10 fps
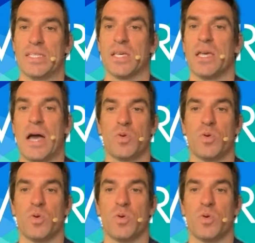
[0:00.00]
Now I go
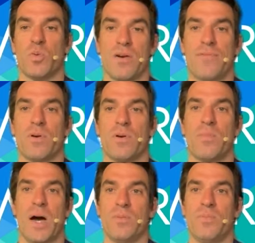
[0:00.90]
to a moderate effort,
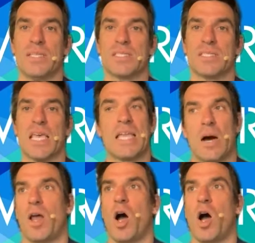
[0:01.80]
moderate pace.
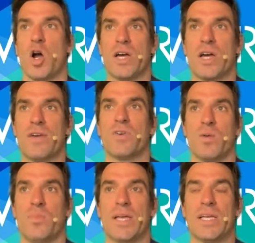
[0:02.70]
Now I'm at a hard effort,
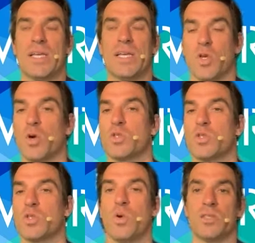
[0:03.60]
hard pace. If you
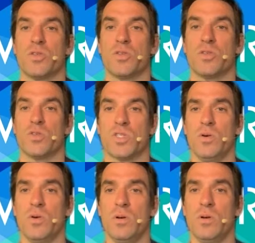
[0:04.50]
go too hard too
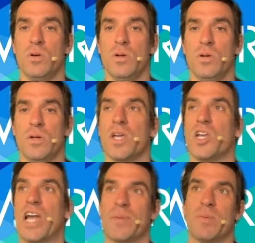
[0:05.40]
soon,
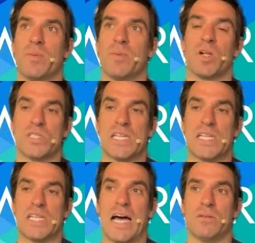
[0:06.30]
you're not gonna be able to
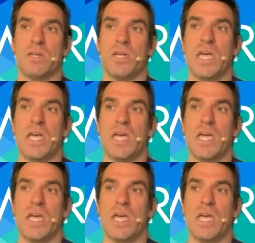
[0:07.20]
close it out.